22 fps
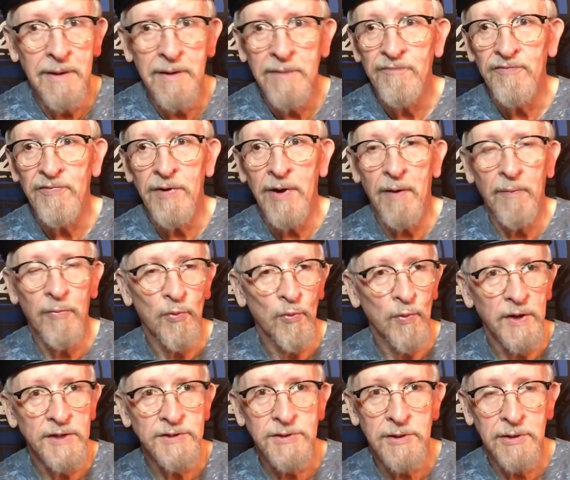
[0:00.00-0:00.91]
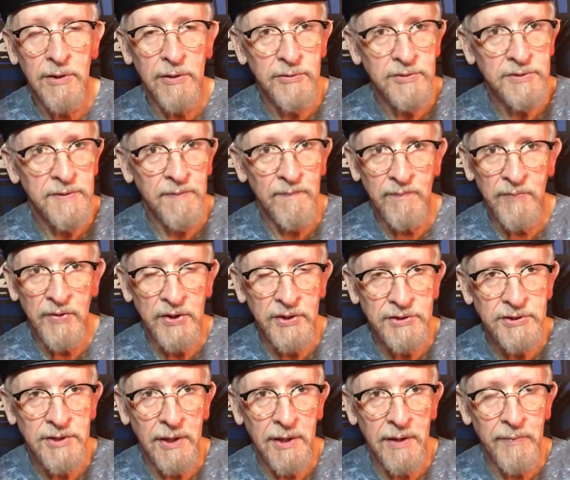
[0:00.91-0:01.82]
from the West Coast in
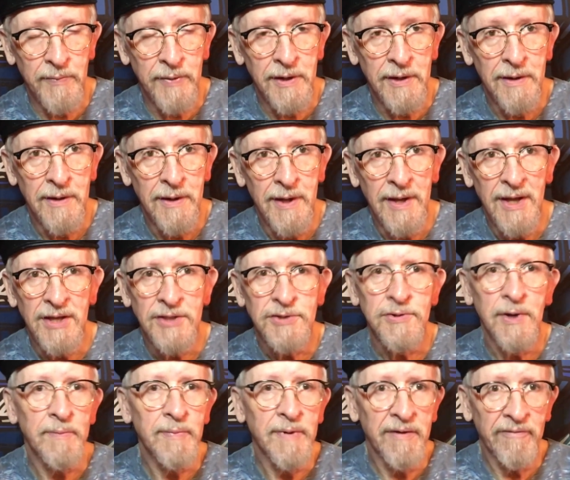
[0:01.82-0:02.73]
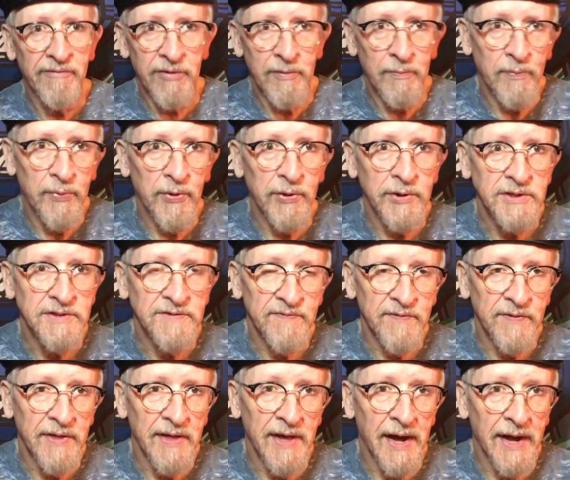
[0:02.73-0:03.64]
British Columbia. So I'm giving him points
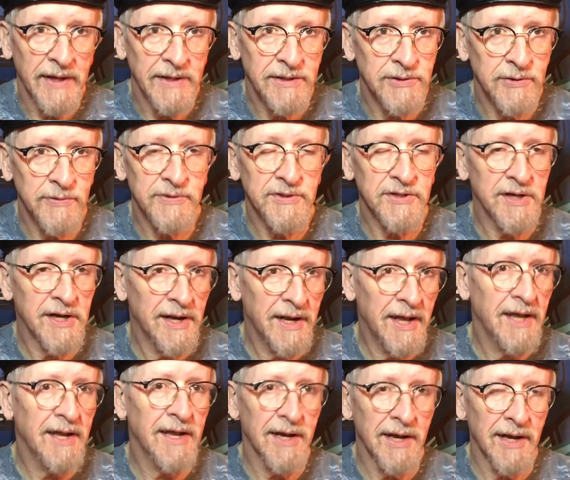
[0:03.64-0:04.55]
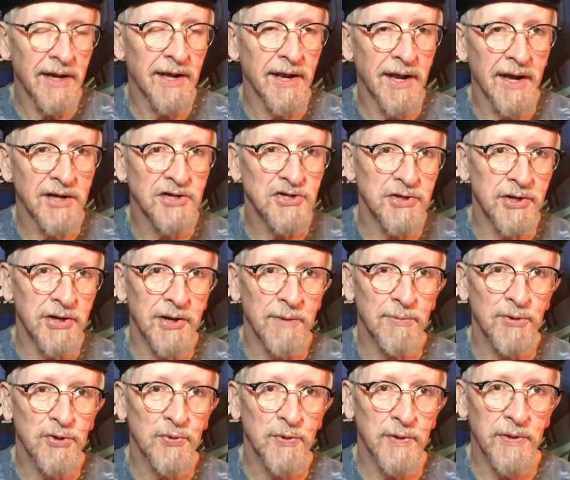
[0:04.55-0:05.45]
for that. So there's a Canadian connection here
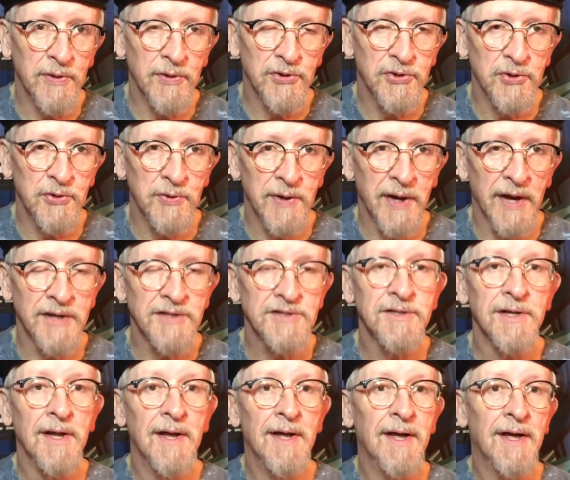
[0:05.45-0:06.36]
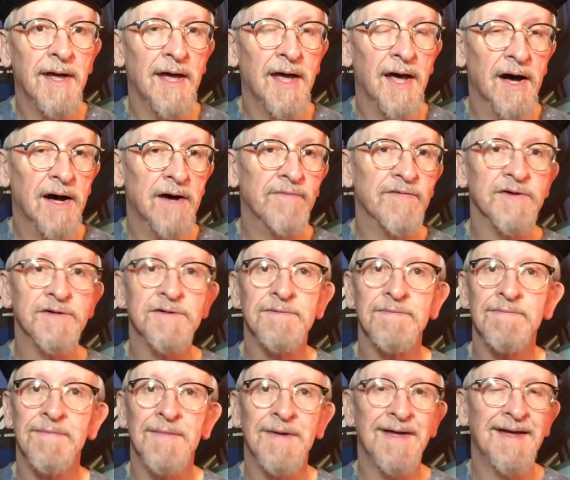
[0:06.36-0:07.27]
between the two guests, Elvis,
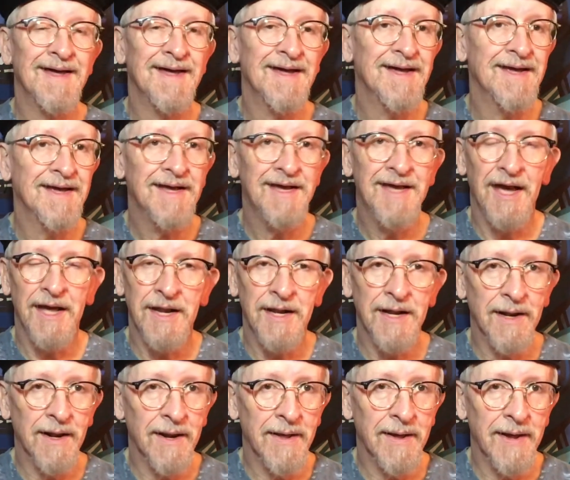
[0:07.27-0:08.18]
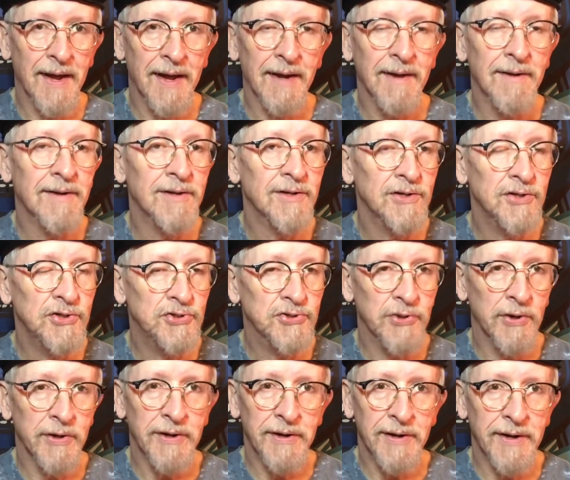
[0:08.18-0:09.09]
Katie Lang,
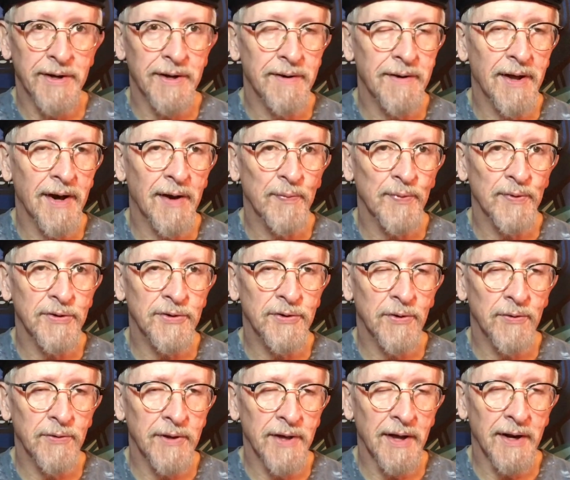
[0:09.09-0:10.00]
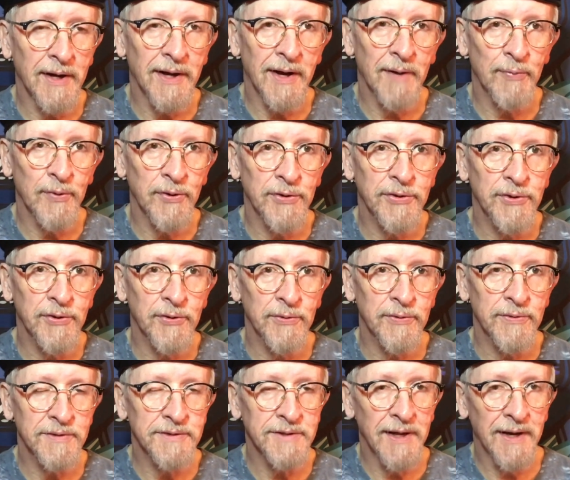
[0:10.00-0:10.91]
joining in, helping Tony on a couple of
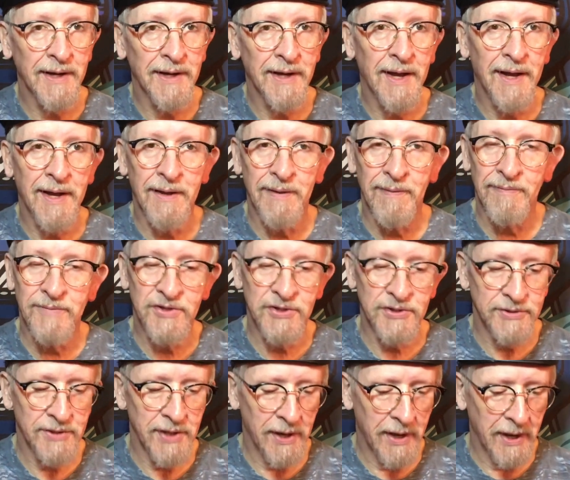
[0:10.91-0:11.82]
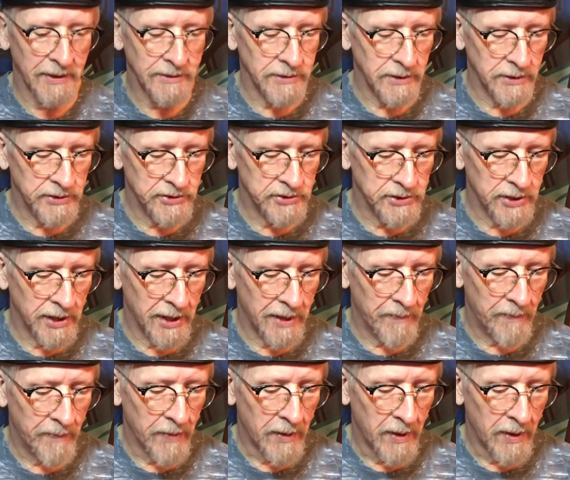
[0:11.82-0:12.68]
tunes. And again, just an excellent job.